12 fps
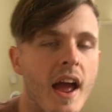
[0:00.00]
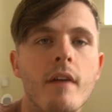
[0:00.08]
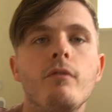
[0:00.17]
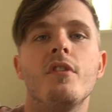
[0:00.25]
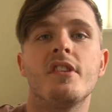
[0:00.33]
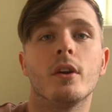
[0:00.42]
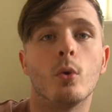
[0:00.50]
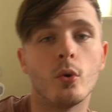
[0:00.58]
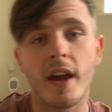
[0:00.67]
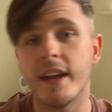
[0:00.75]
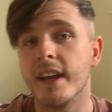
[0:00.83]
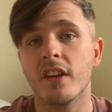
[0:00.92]
every single
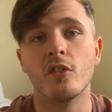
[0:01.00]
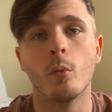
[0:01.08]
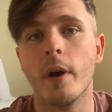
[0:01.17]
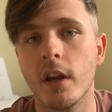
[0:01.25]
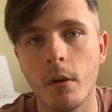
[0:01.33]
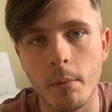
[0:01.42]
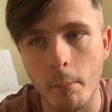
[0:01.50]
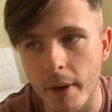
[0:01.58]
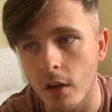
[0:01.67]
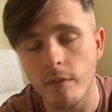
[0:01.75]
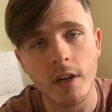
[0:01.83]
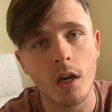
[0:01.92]
day. He gets to wake up and
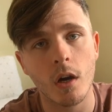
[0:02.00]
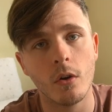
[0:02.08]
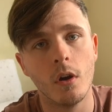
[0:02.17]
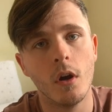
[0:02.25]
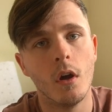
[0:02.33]
make a video.